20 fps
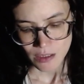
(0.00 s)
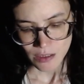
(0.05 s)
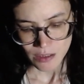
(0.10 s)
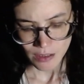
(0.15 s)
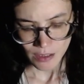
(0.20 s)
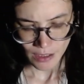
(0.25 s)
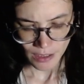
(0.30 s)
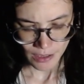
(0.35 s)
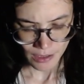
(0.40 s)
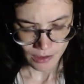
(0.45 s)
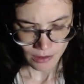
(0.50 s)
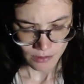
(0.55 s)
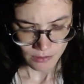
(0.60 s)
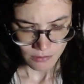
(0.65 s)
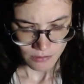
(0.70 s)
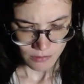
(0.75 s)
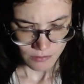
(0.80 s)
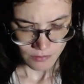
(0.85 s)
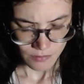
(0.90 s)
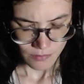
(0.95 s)
Yeah,
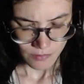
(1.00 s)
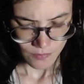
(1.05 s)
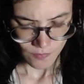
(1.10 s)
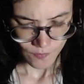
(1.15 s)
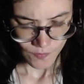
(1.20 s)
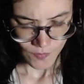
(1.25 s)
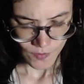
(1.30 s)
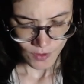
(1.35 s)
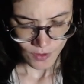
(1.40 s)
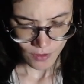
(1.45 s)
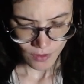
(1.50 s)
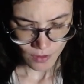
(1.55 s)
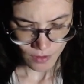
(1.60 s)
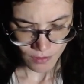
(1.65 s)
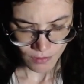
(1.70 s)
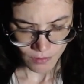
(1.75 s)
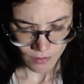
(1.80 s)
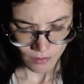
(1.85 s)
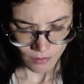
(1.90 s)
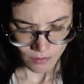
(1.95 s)

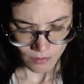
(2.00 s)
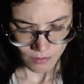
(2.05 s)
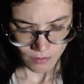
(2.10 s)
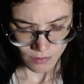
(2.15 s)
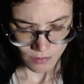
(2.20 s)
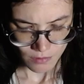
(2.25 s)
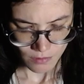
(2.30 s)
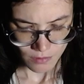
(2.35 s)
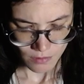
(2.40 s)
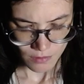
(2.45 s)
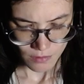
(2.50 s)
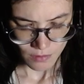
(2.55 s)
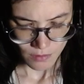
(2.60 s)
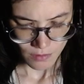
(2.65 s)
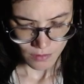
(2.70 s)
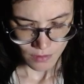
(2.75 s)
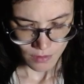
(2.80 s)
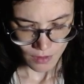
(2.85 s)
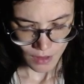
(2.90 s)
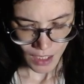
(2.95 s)
no,
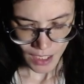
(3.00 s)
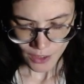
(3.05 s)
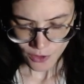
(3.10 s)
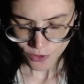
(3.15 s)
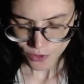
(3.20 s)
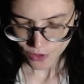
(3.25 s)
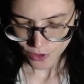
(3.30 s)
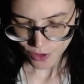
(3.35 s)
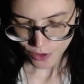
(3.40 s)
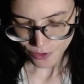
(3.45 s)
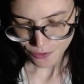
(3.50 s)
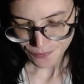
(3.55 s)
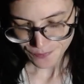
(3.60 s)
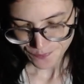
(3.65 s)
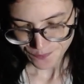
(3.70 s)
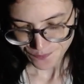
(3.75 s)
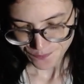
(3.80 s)
I don't know.